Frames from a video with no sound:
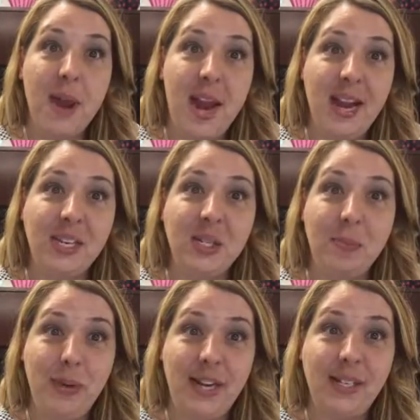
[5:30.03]
A's or
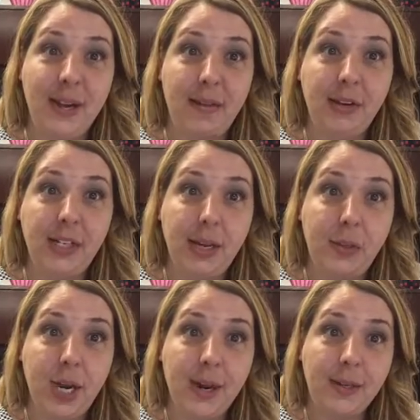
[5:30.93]
B's in every
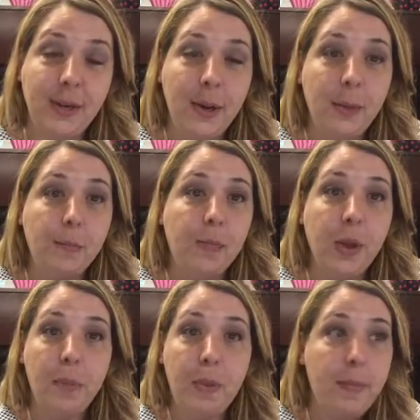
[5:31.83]
subject.
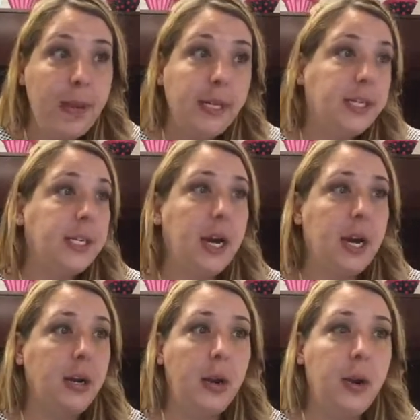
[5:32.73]
But based
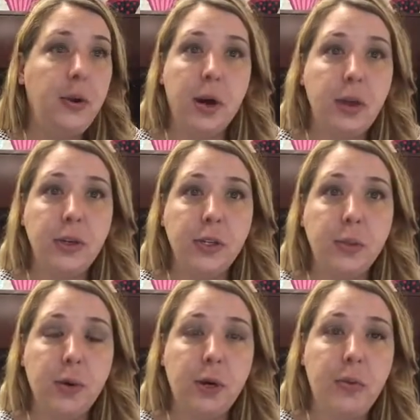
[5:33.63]
on Gardner's
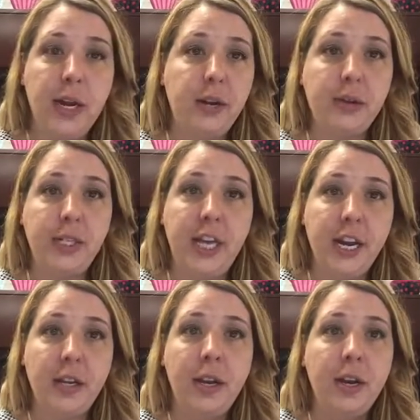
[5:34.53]
work, we
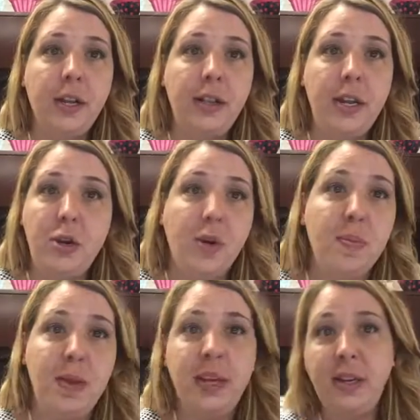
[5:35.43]
understand that you can
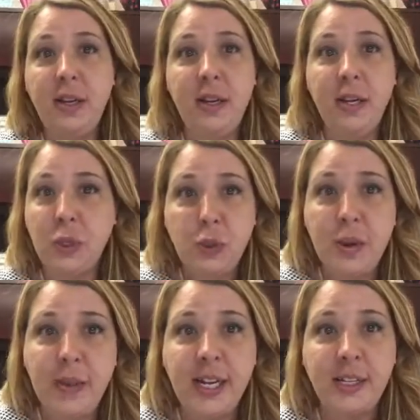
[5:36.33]
be
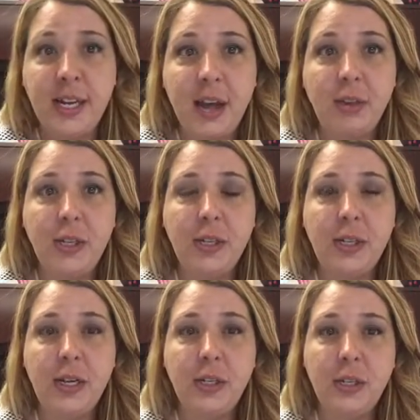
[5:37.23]
extremely
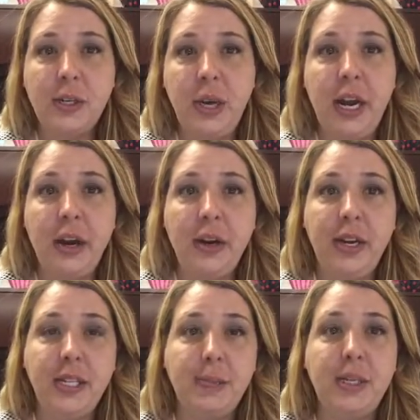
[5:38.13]
intelligent in certain
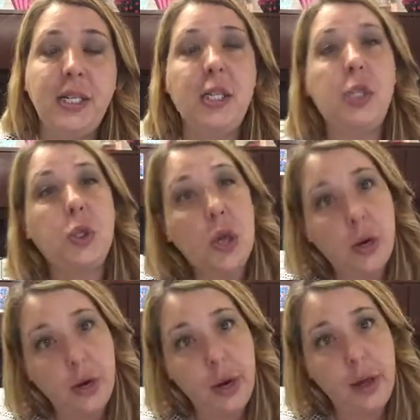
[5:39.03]
areas but still
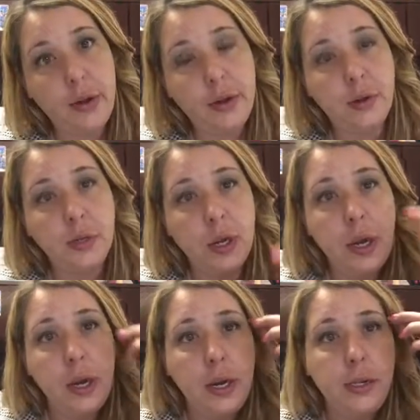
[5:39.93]
struggle in others.
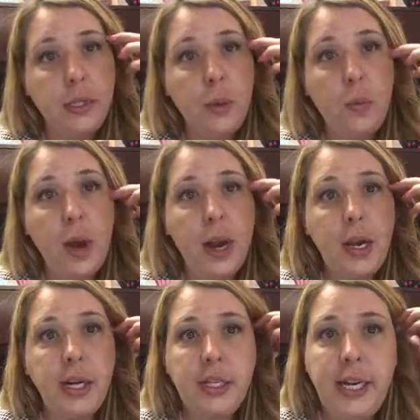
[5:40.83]
And so what
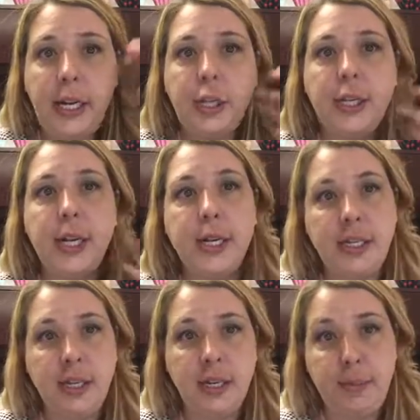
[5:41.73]
it teaches
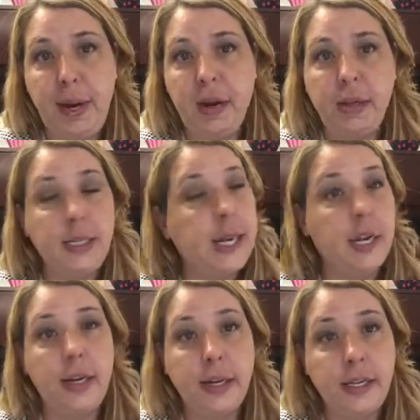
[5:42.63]
us as parents
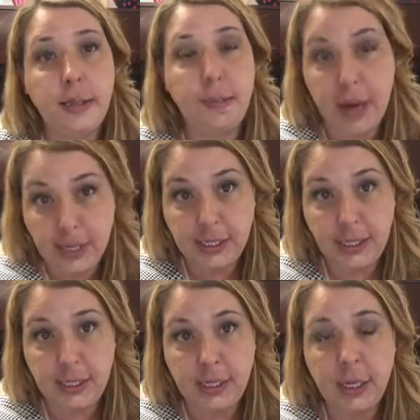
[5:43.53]
and as
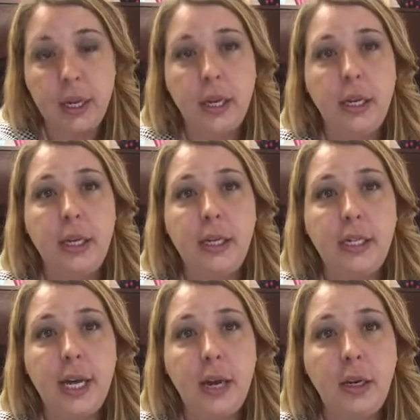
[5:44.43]
bosses is
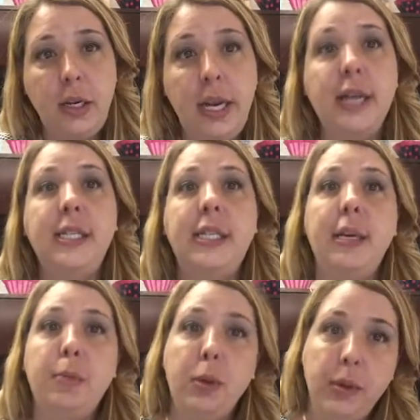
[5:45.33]
that yes,
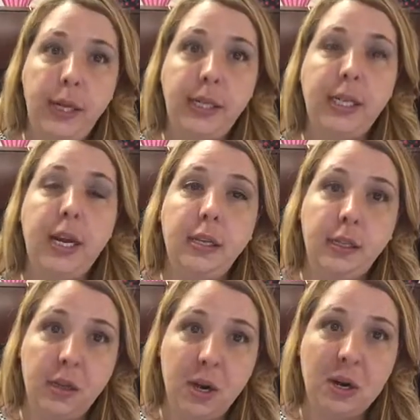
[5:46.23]
employees
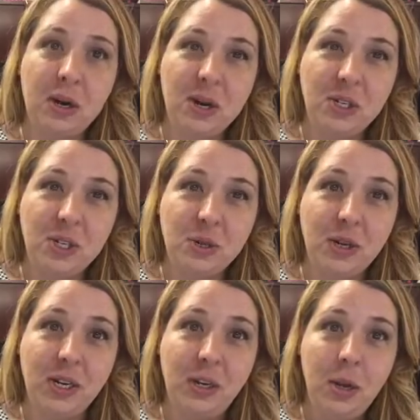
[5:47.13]
and our
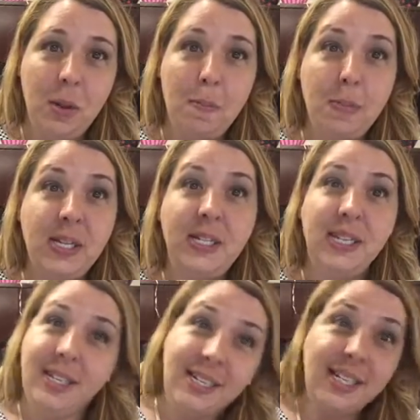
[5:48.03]
children must
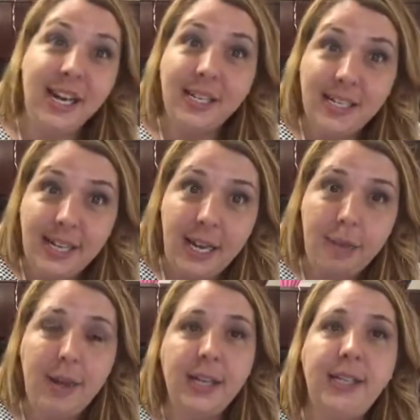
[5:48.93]
at least get a C,
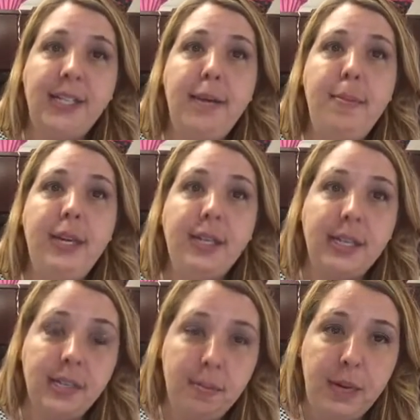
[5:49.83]
because C
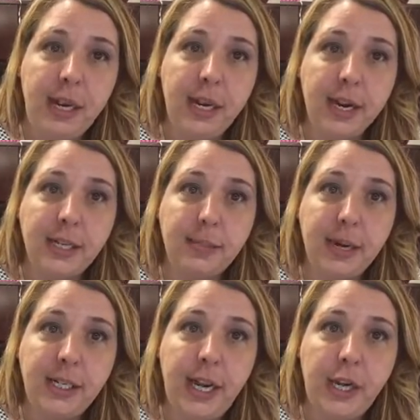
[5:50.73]
means meeting
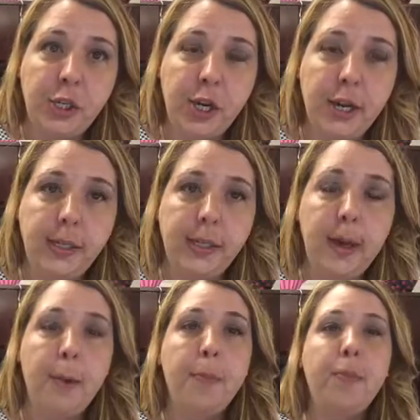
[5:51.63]
expectations.
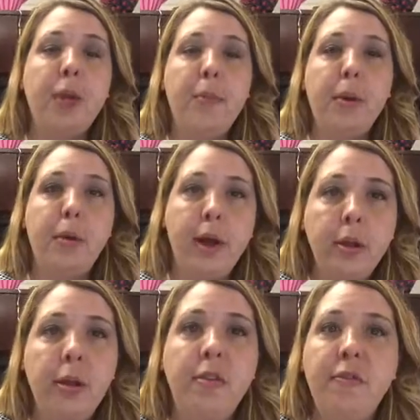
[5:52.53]
But
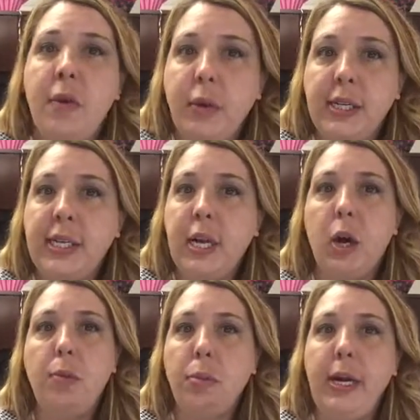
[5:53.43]
rather than focusing
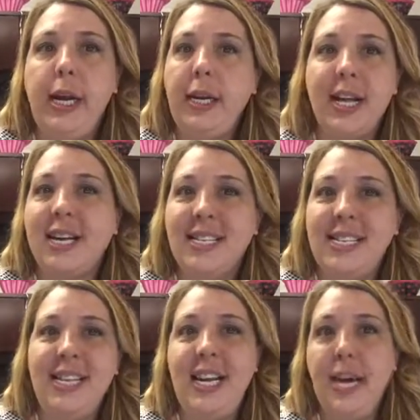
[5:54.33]
on bringing that
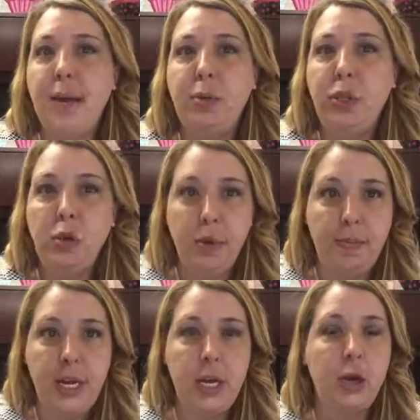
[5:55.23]
C up to a
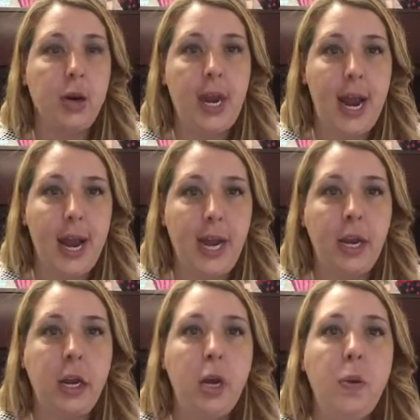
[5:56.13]
B or an A,
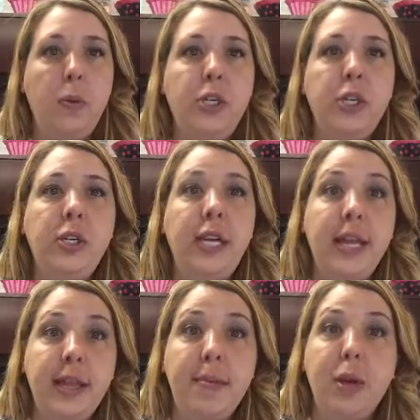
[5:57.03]
we should
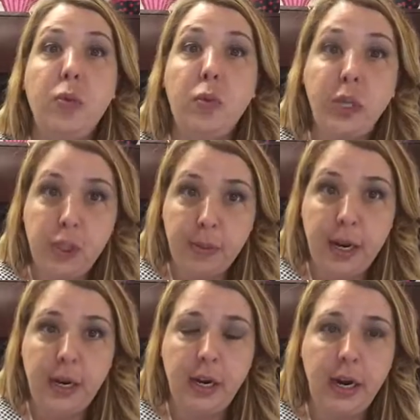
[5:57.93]
get them
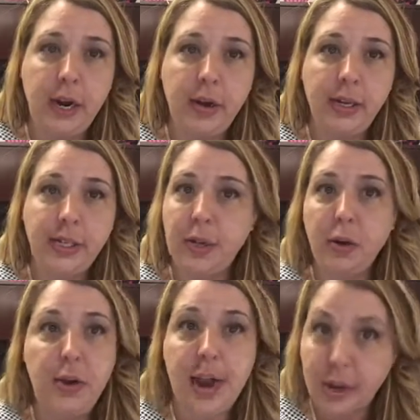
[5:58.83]
enrichment in areas that
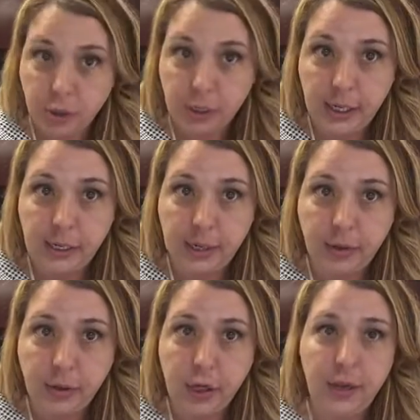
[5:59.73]
they're naturally
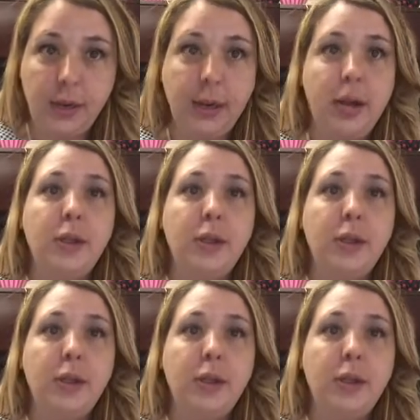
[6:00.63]
intelligent in.